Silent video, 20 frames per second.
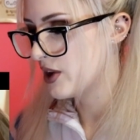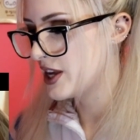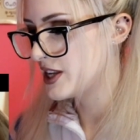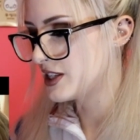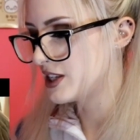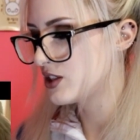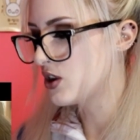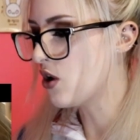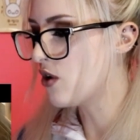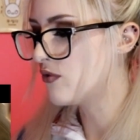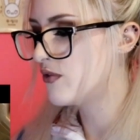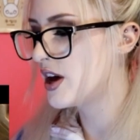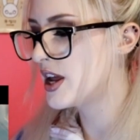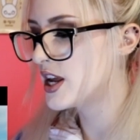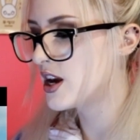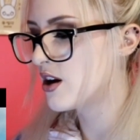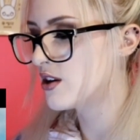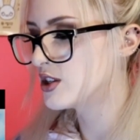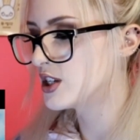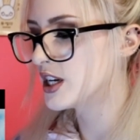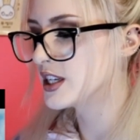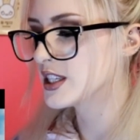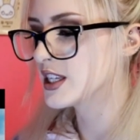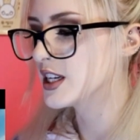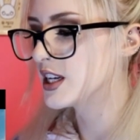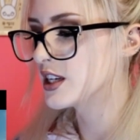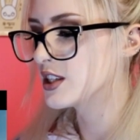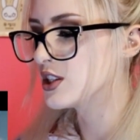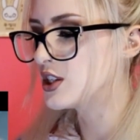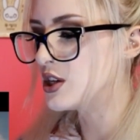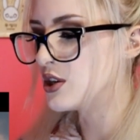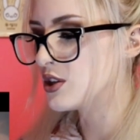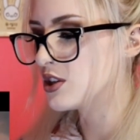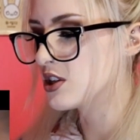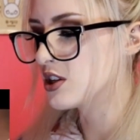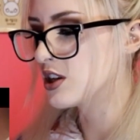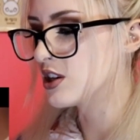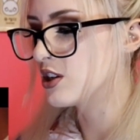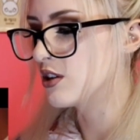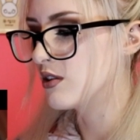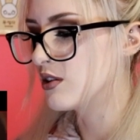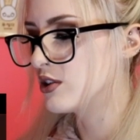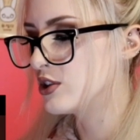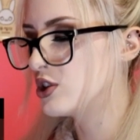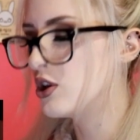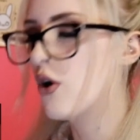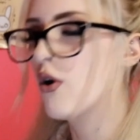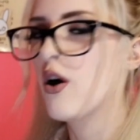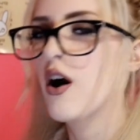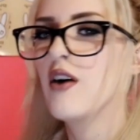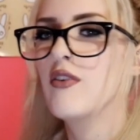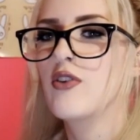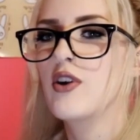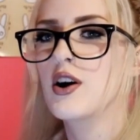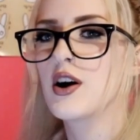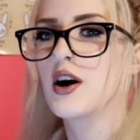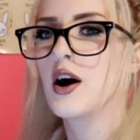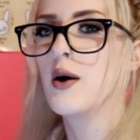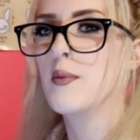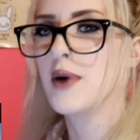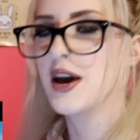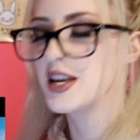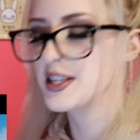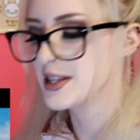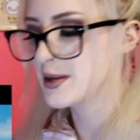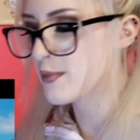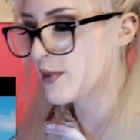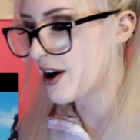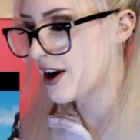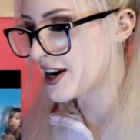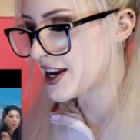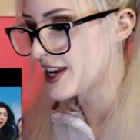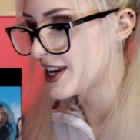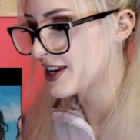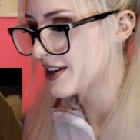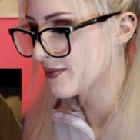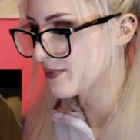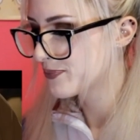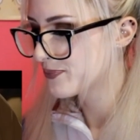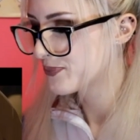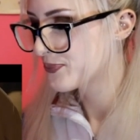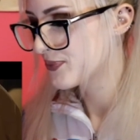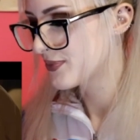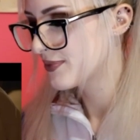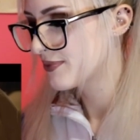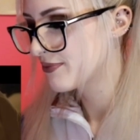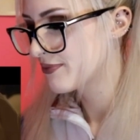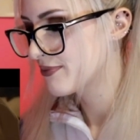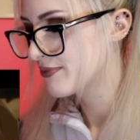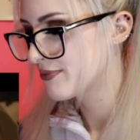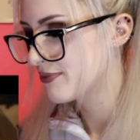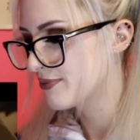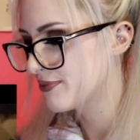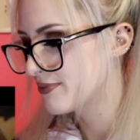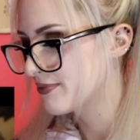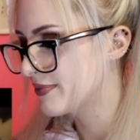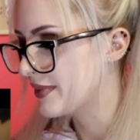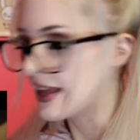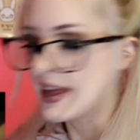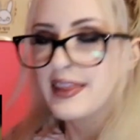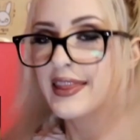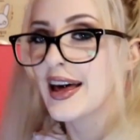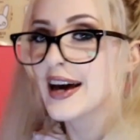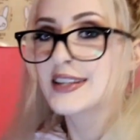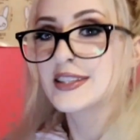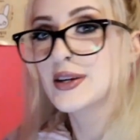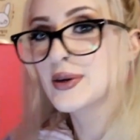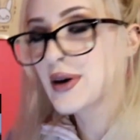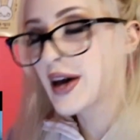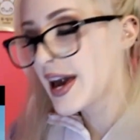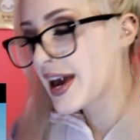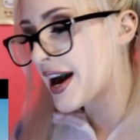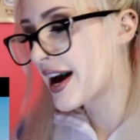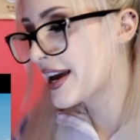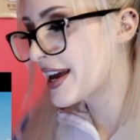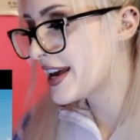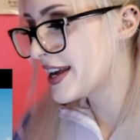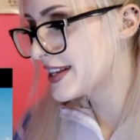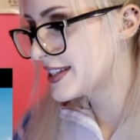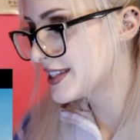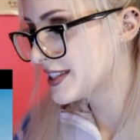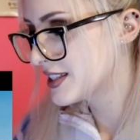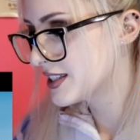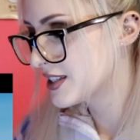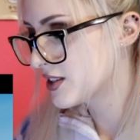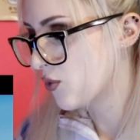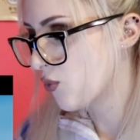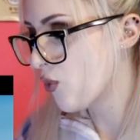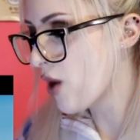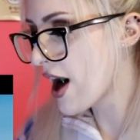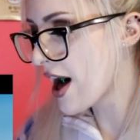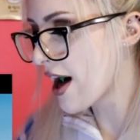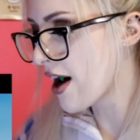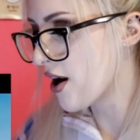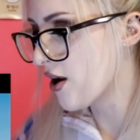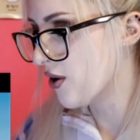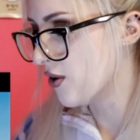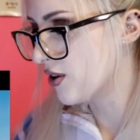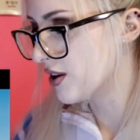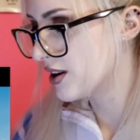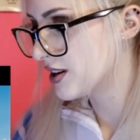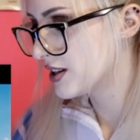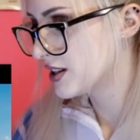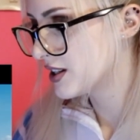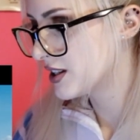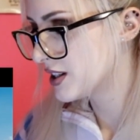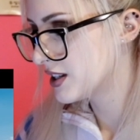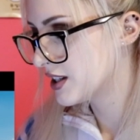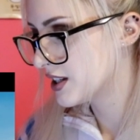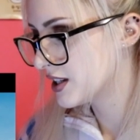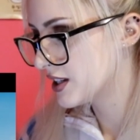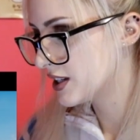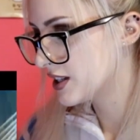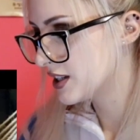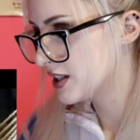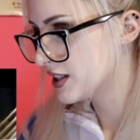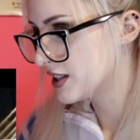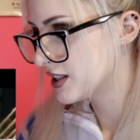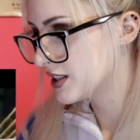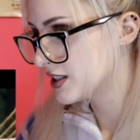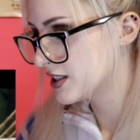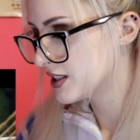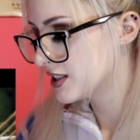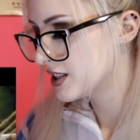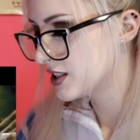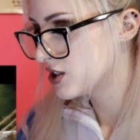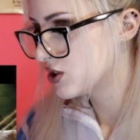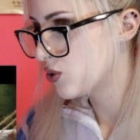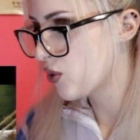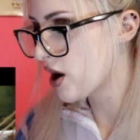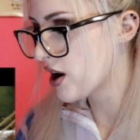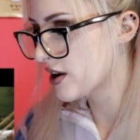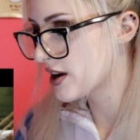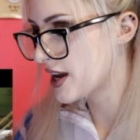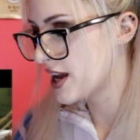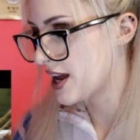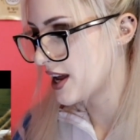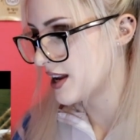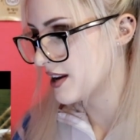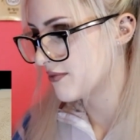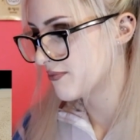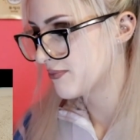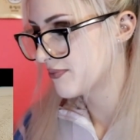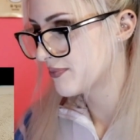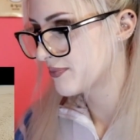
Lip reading: Is this whole video just an excuse to show off her amazing body? That's okay, I guess. Whoa! Twerking.